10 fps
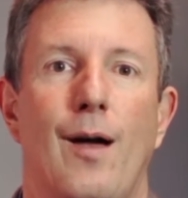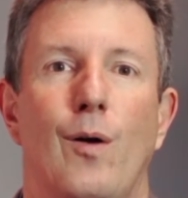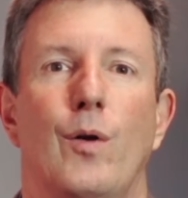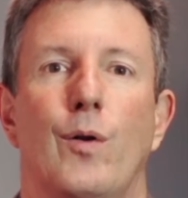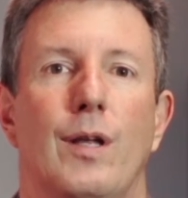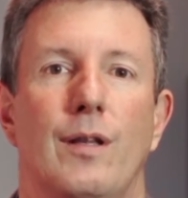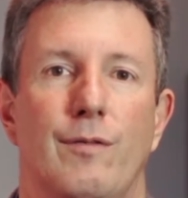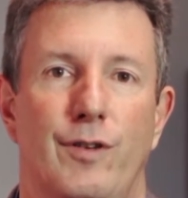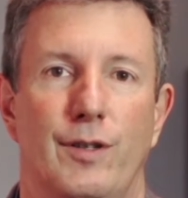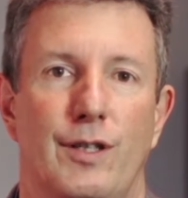elder in the
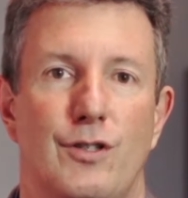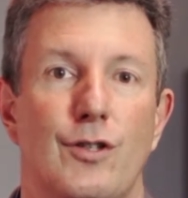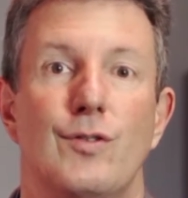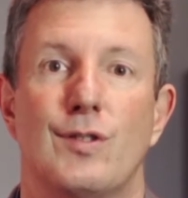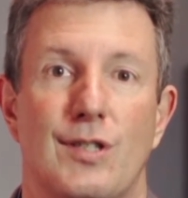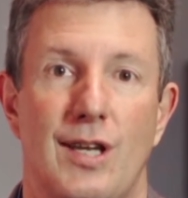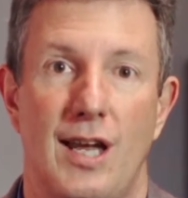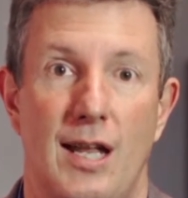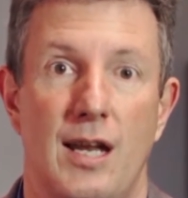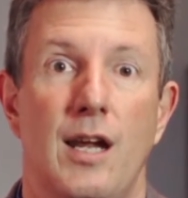village who
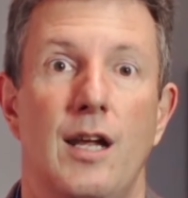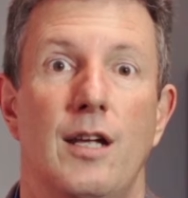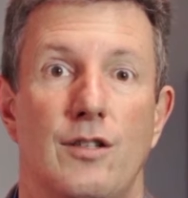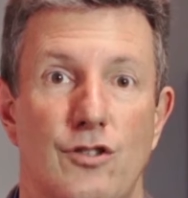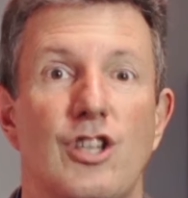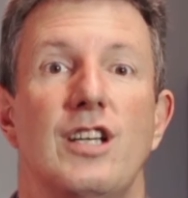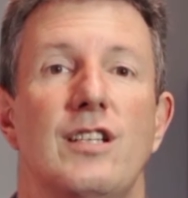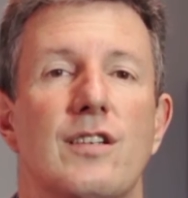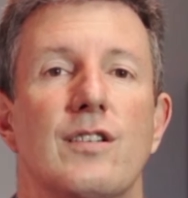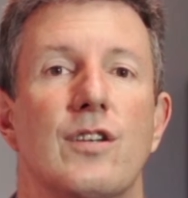said,
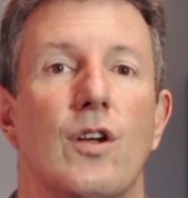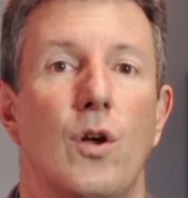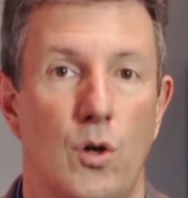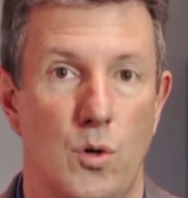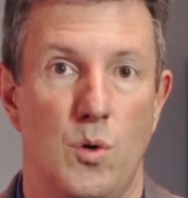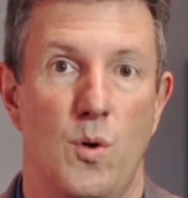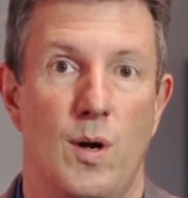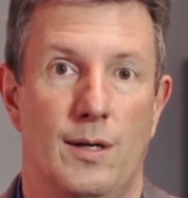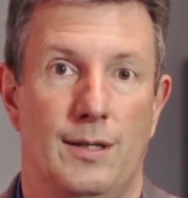Jesus who?